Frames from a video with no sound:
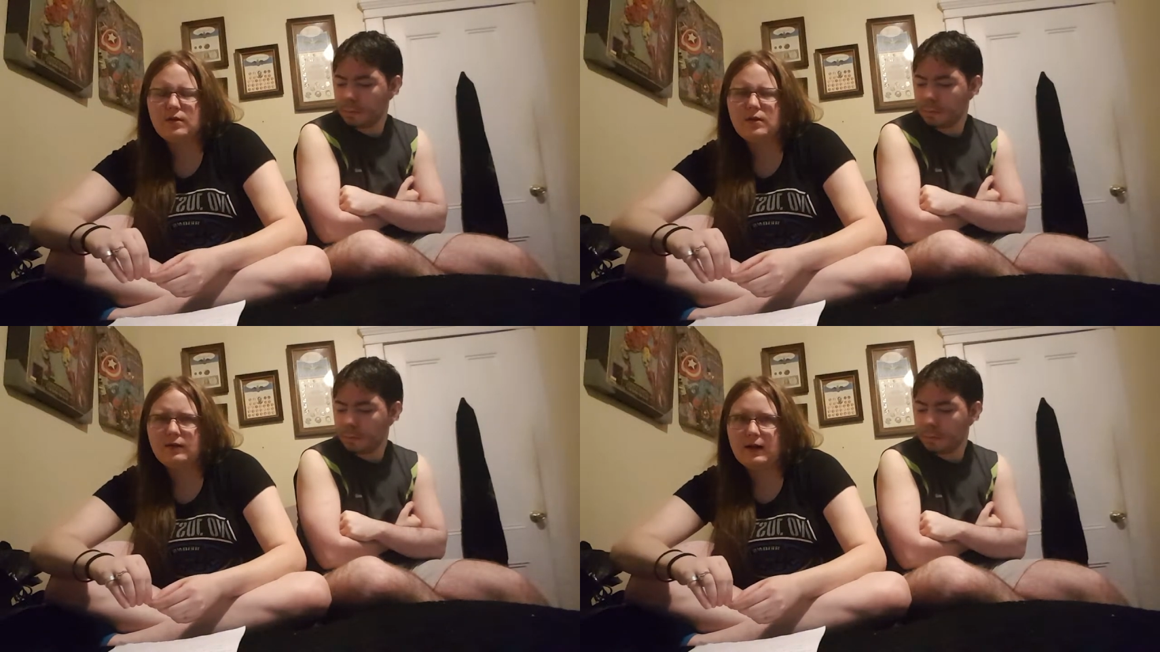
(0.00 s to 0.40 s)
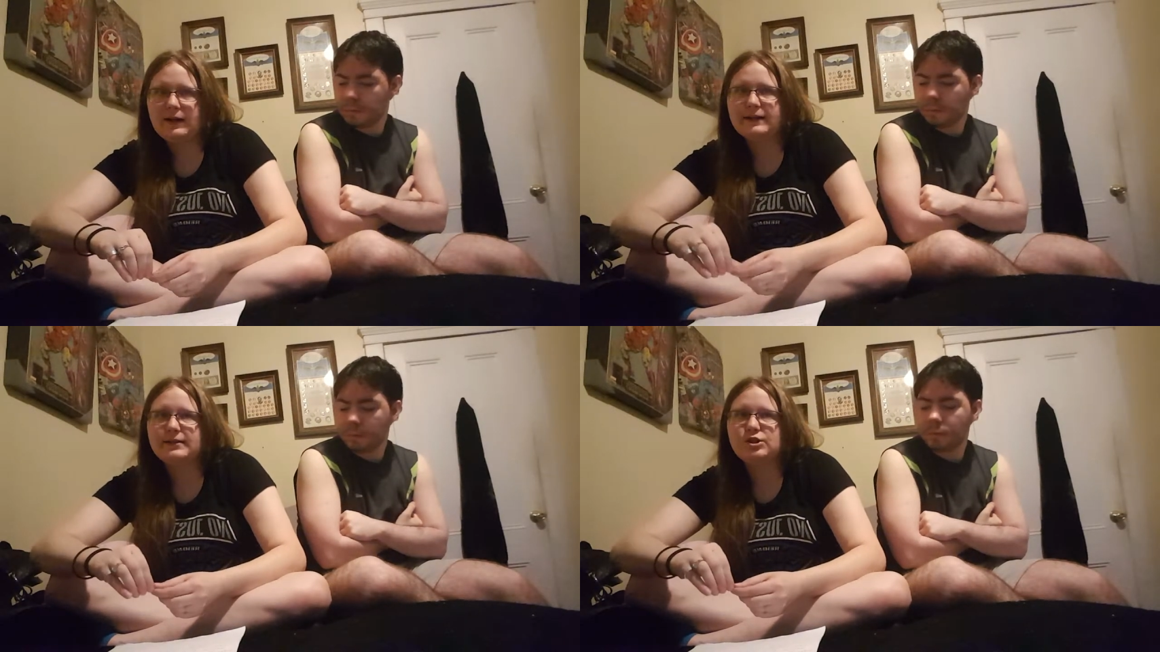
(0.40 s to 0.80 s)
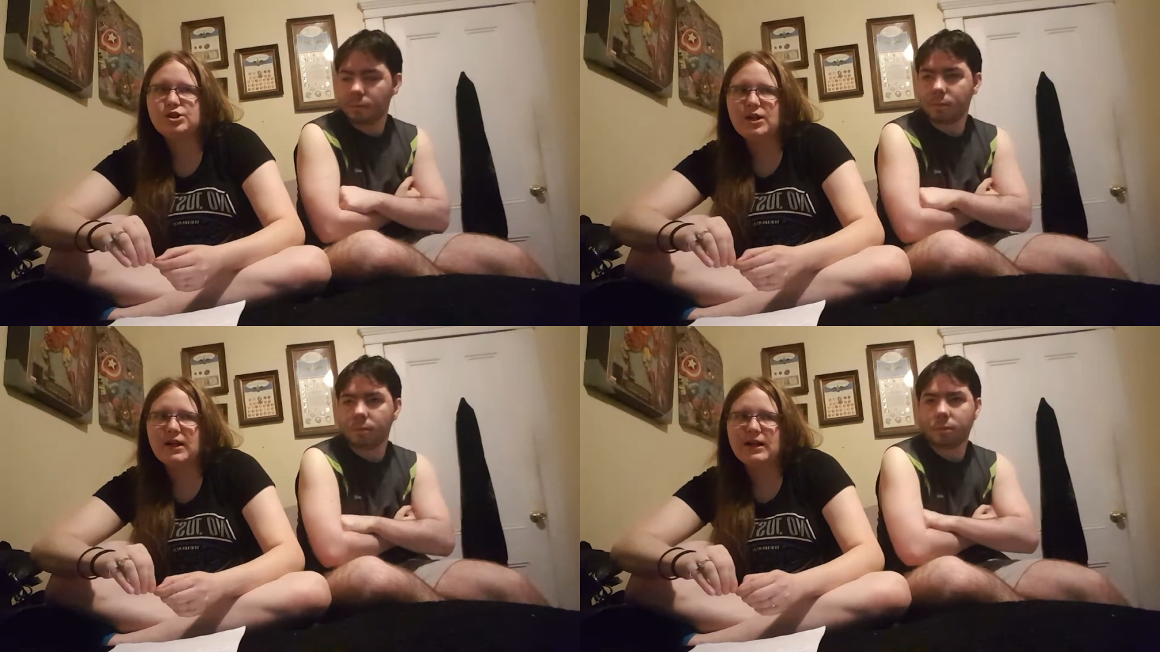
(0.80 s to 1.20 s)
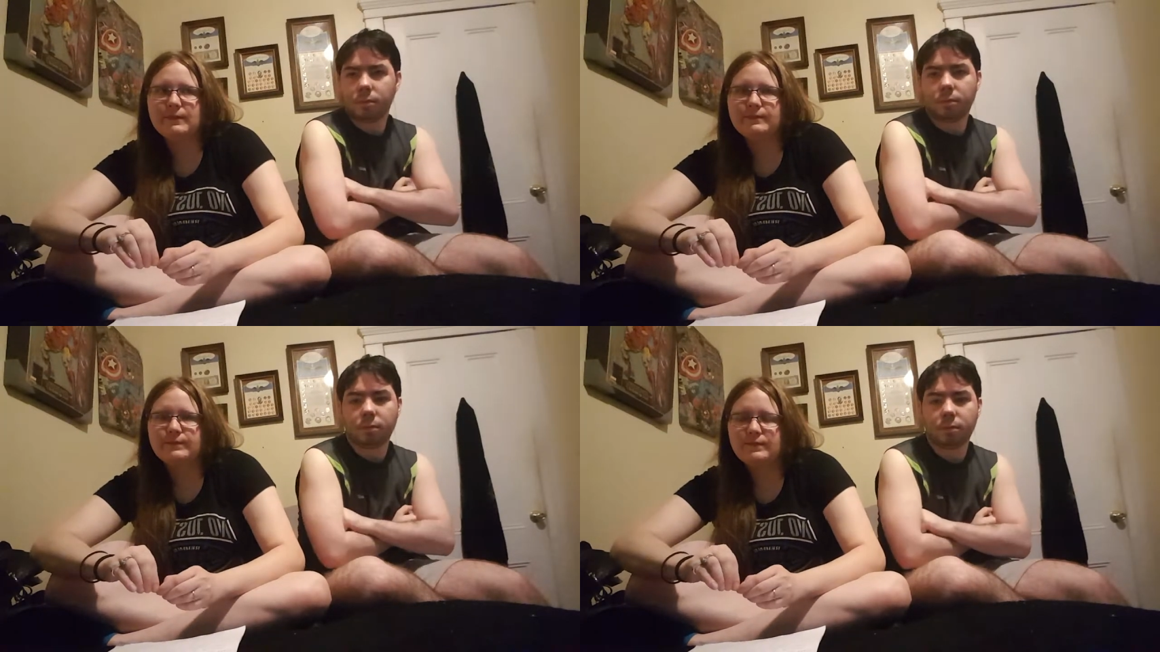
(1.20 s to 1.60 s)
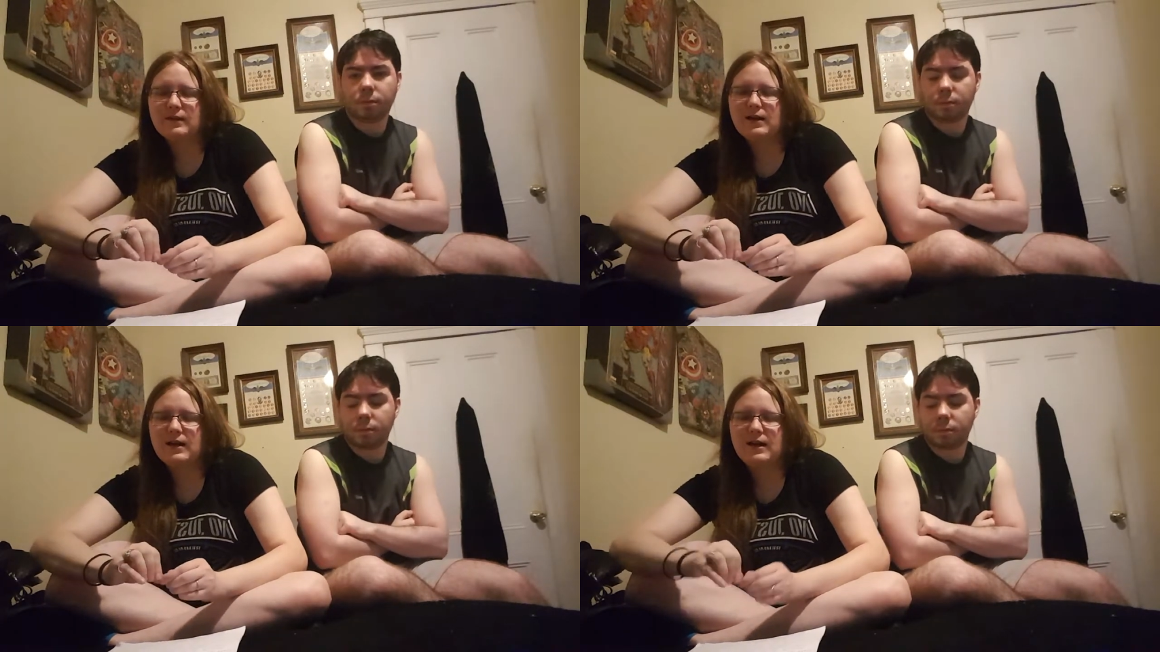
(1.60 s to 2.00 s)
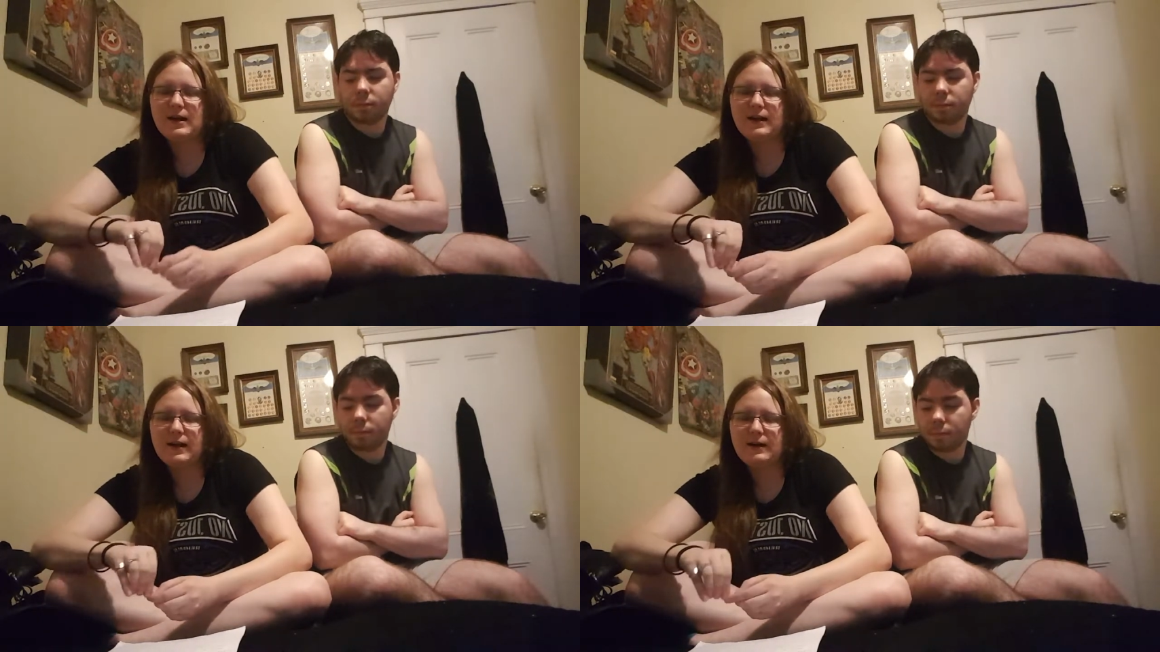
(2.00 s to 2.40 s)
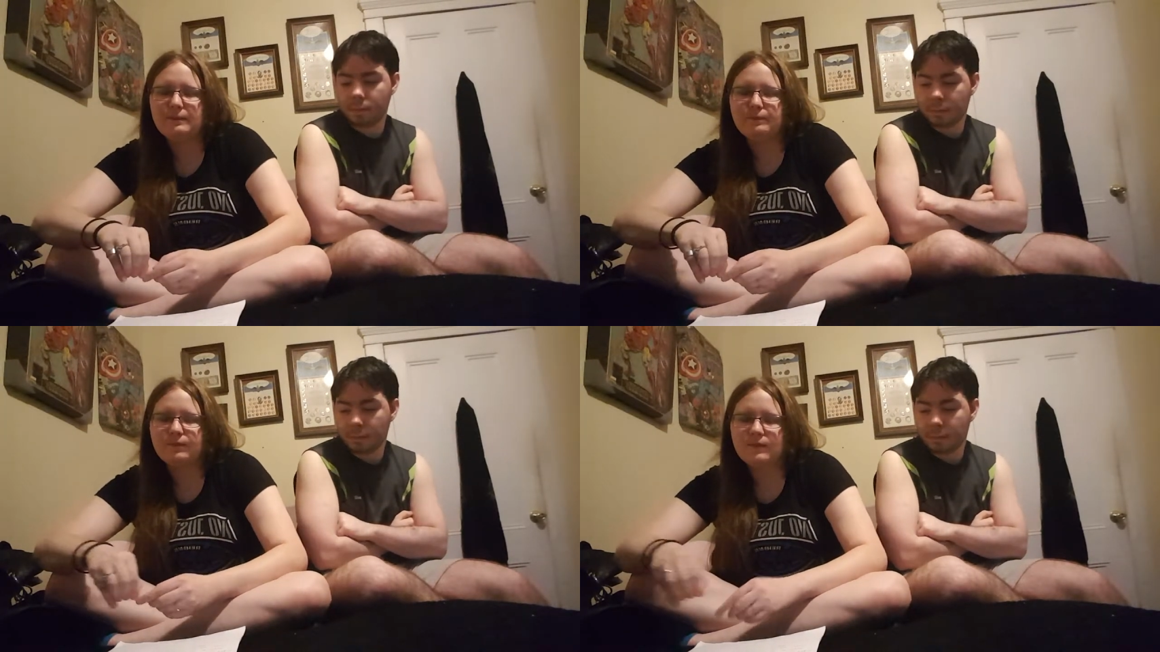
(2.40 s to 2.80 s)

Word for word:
Speaker 1: Elias, and Shane, and um,